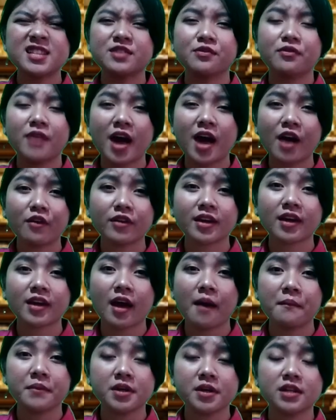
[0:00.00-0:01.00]
It's very
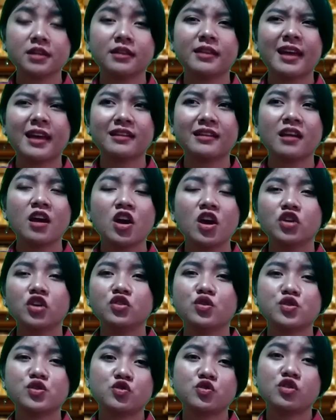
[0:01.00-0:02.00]
common that
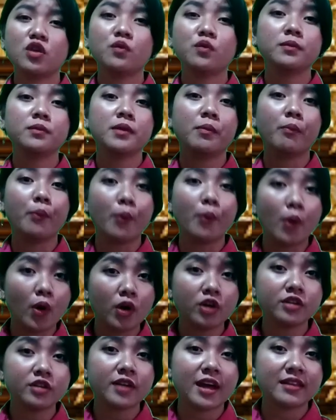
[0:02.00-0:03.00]
your student will be
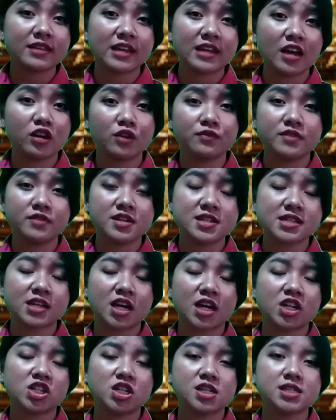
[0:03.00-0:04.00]
bored at the end of the
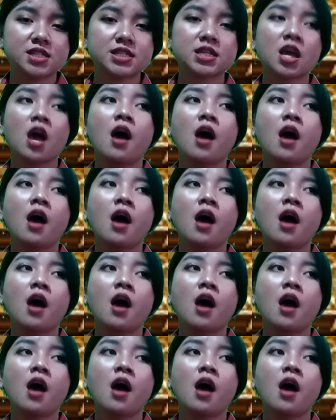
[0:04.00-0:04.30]
discussions.